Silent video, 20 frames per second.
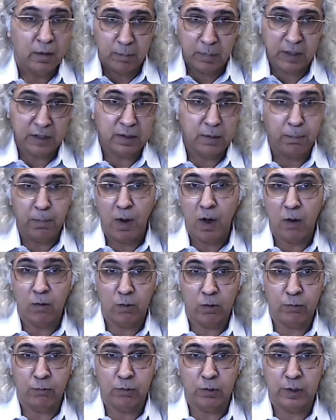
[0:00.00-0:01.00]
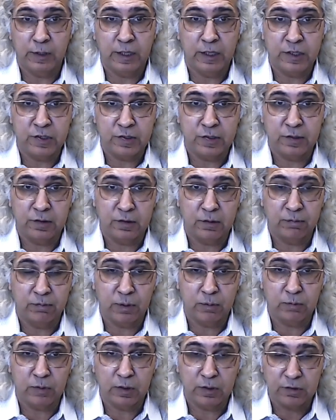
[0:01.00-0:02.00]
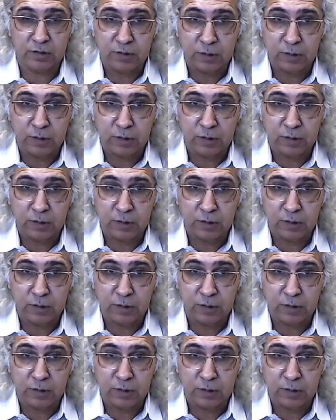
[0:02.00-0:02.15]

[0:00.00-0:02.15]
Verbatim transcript: by the powerful nations of the world.